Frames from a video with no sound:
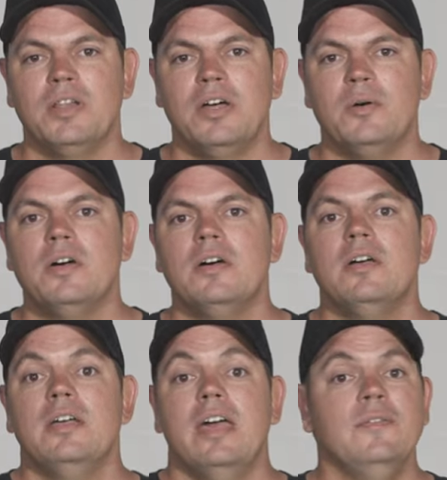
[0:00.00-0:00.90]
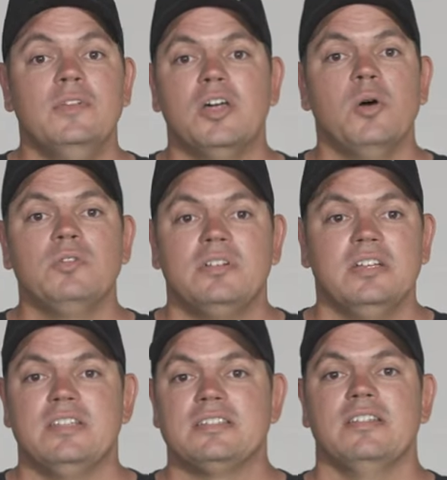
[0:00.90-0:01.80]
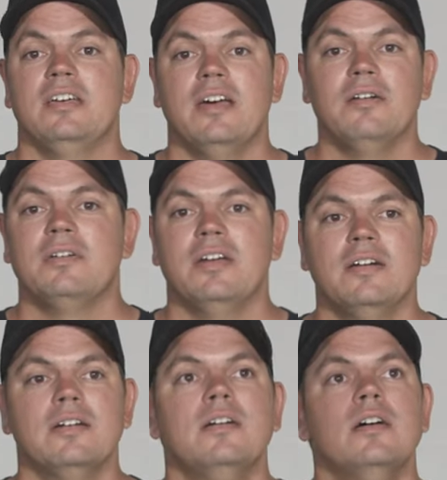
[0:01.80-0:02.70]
below. And if you don't, click dislike. I don't care.